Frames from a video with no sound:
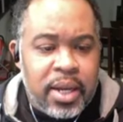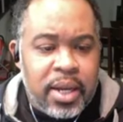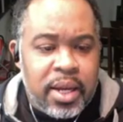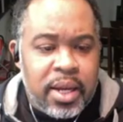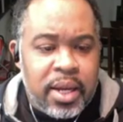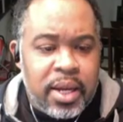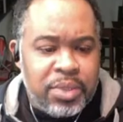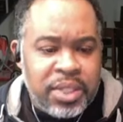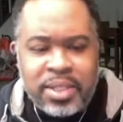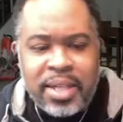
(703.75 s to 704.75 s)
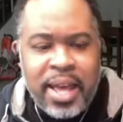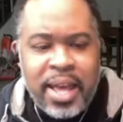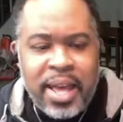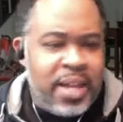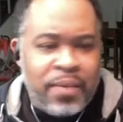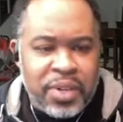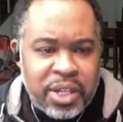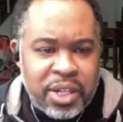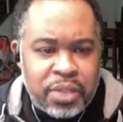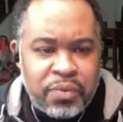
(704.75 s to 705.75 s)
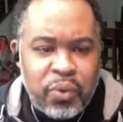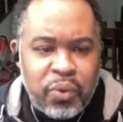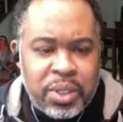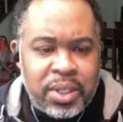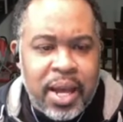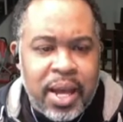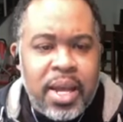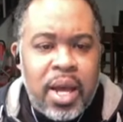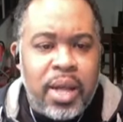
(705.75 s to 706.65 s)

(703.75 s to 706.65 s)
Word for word: um, just to have a definition for tonight.